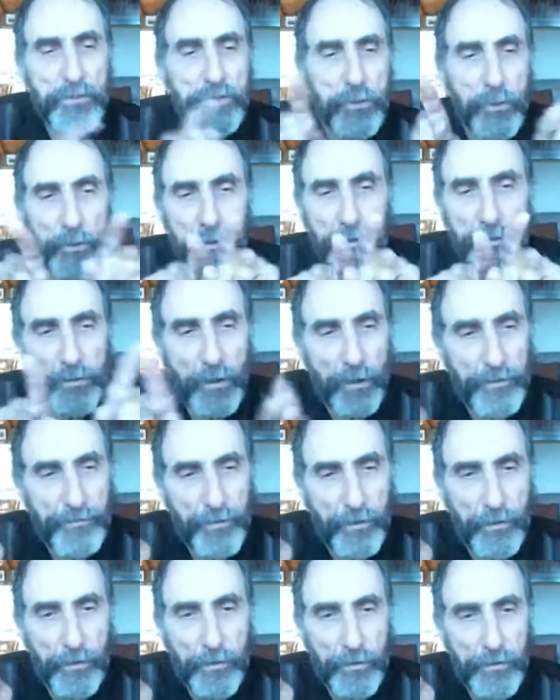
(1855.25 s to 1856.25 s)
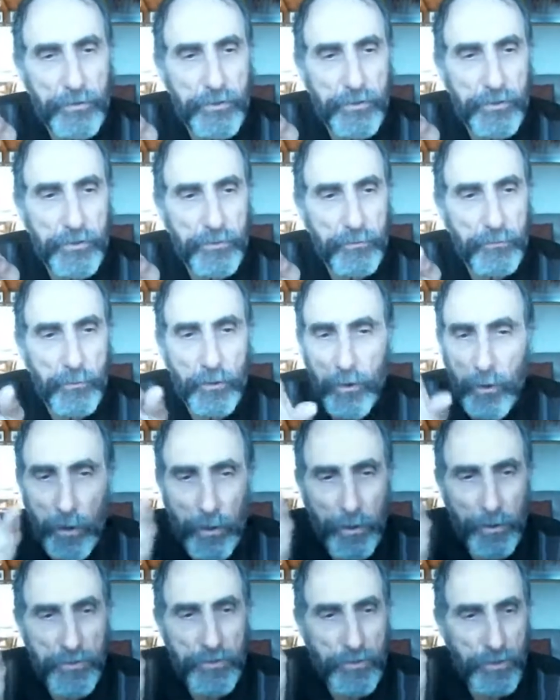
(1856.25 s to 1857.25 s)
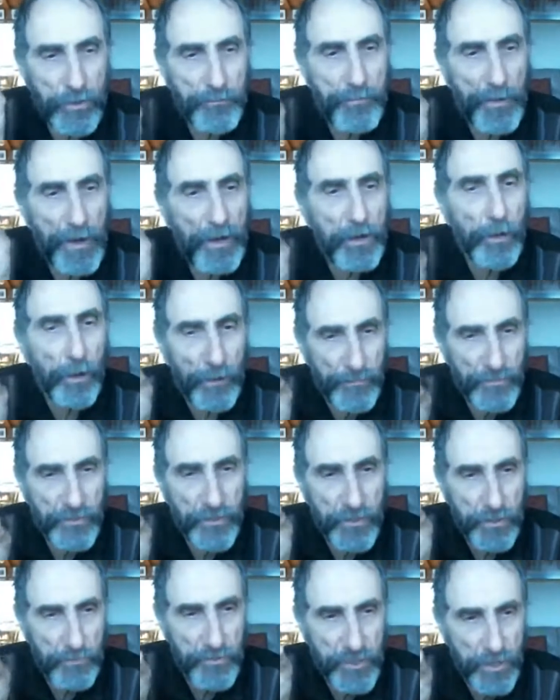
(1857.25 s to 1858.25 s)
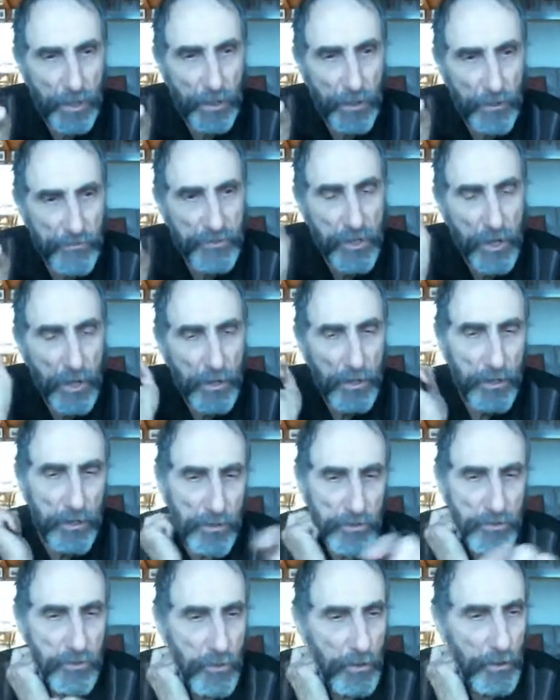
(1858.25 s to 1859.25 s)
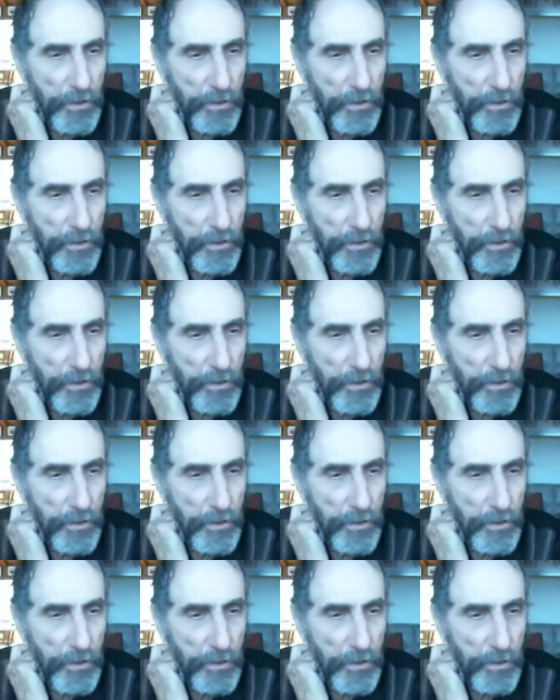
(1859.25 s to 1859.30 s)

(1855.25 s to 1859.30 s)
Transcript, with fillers: are always going to diverge, regardless of the payoffs themselves,